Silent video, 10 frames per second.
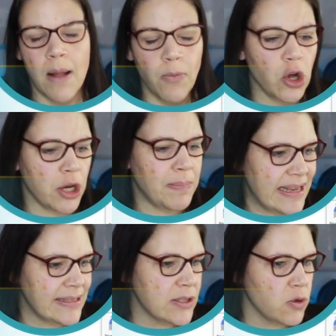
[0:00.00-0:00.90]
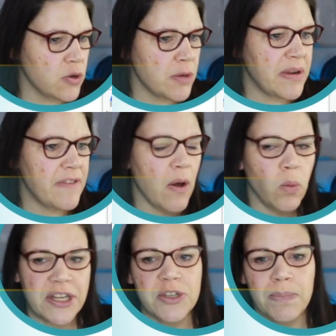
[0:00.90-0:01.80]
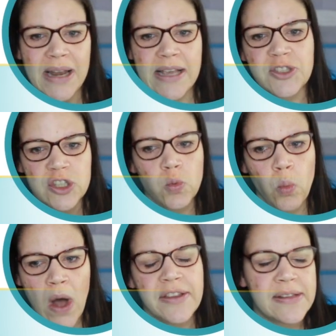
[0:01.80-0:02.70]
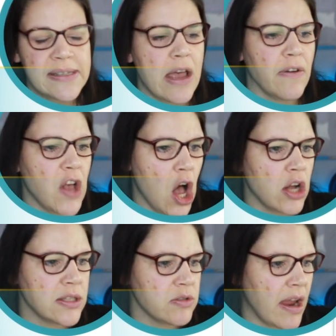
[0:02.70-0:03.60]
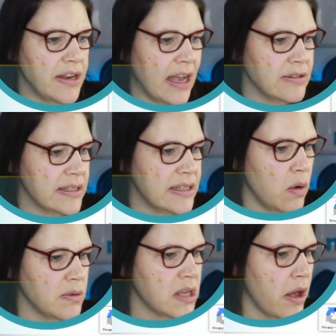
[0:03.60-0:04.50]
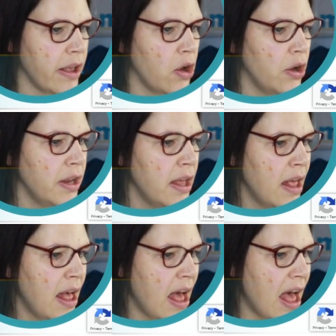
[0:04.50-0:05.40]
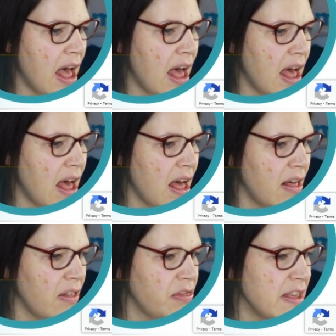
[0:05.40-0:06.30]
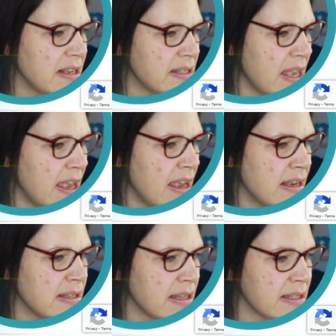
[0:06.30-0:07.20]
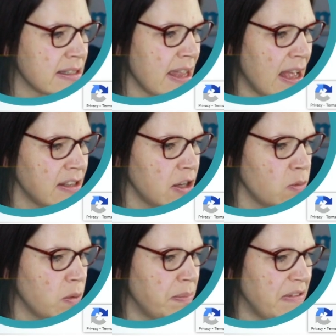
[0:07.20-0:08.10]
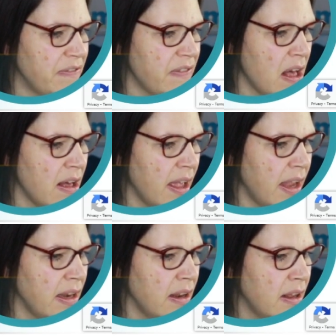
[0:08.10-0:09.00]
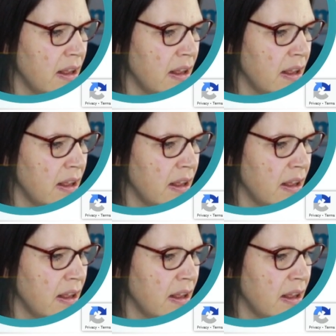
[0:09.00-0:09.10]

not going to place this order, but if I wanted to place just one set of cards right now to see what was going on, this is standard, would be fine.